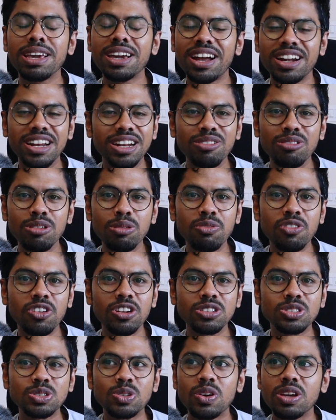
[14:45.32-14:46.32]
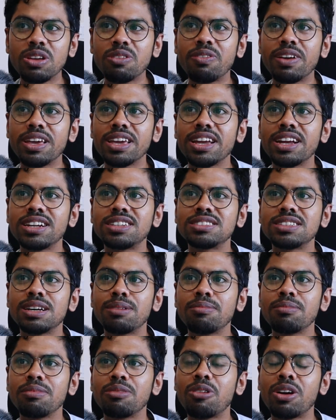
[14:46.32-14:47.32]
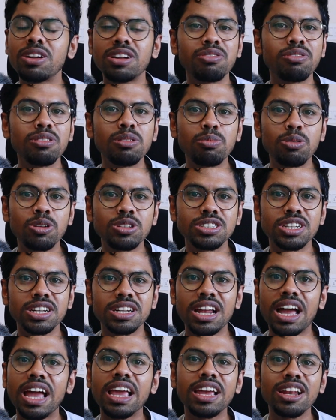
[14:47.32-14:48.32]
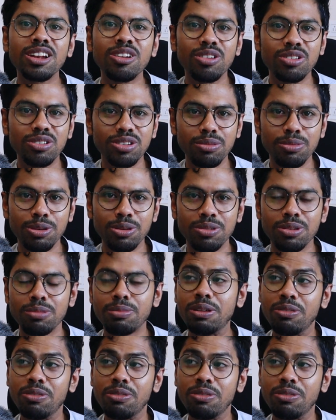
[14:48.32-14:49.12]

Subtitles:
my current group also, if I get some wonderful project, I can contribute.